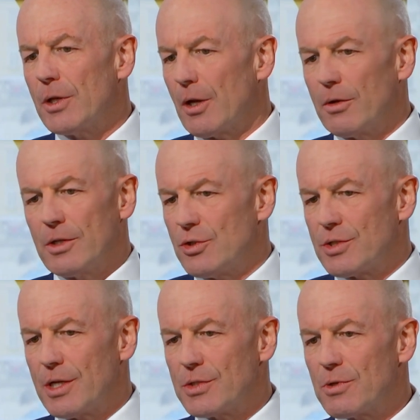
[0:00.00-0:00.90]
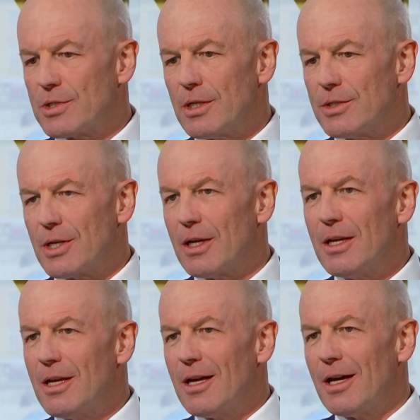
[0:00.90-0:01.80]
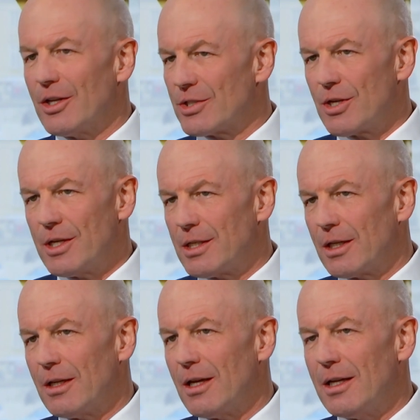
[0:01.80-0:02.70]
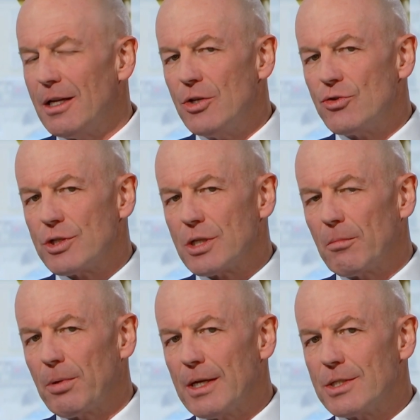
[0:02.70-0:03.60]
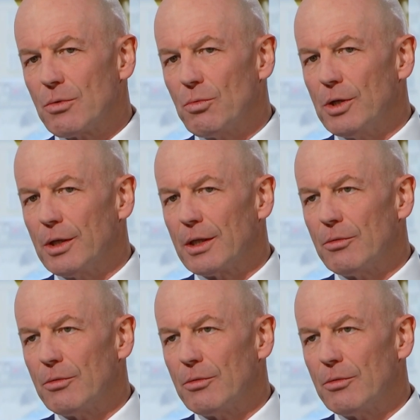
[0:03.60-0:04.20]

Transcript: You know, as you say, Switzerland's an exciting and an interesting place to work,